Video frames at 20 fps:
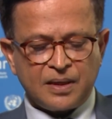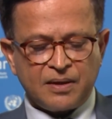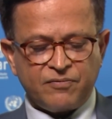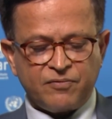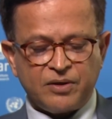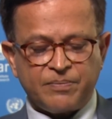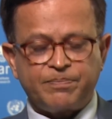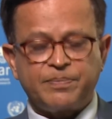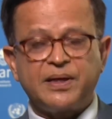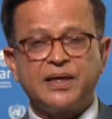
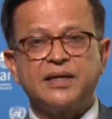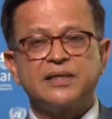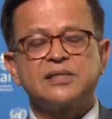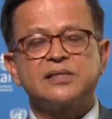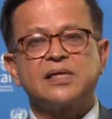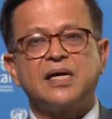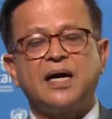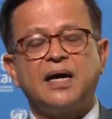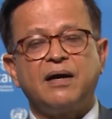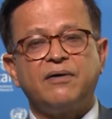We
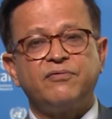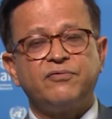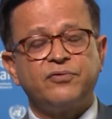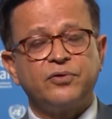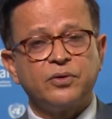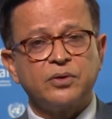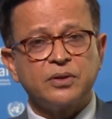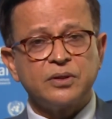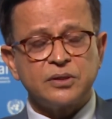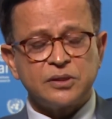place our
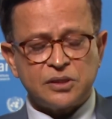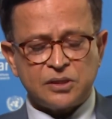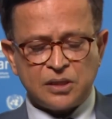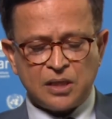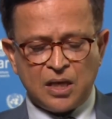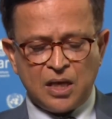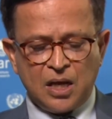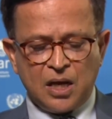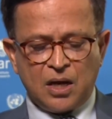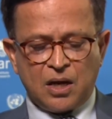focus
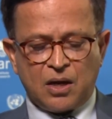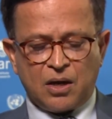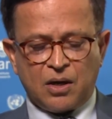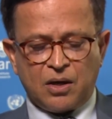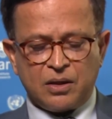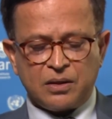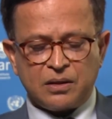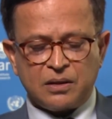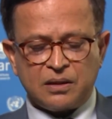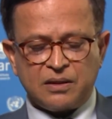
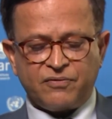on